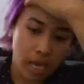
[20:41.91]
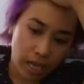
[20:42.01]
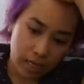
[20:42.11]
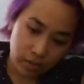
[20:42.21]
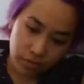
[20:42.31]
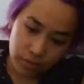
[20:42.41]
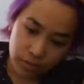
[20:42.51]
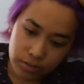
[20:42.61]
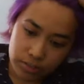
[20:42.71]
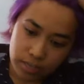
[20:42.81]
and it
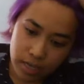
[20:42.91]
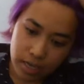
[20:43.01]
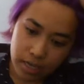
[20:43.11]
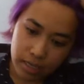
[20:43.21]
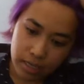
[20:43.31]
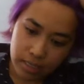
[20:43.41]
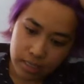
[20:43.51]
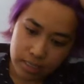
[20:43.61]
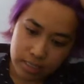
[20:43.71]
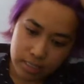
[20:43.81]
feels like
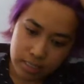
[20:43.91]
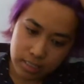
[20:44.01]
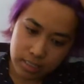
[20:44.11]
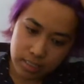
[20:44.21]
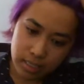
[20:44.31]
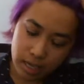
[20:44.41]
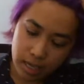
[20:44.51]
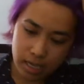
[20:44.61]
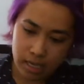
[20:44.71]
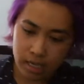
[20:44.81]
this is
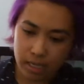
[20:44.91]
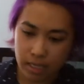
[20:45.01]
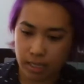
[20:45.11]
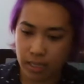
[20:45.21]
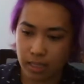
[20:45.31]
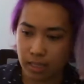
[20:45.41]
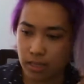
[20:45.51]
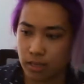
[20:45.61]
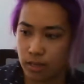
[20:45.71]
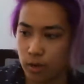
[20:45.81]

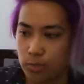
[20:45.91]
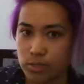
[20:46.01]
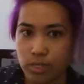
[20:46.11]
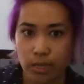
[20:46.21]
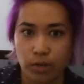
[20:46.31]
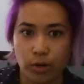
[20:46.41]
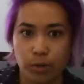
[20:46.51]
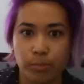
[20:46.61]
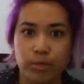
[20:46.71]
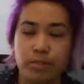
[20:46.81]
almost like your
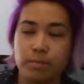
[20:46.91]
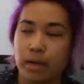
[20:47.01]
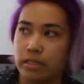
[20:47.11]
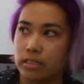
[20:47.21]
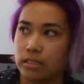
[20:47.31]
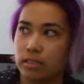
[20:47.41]
perspective.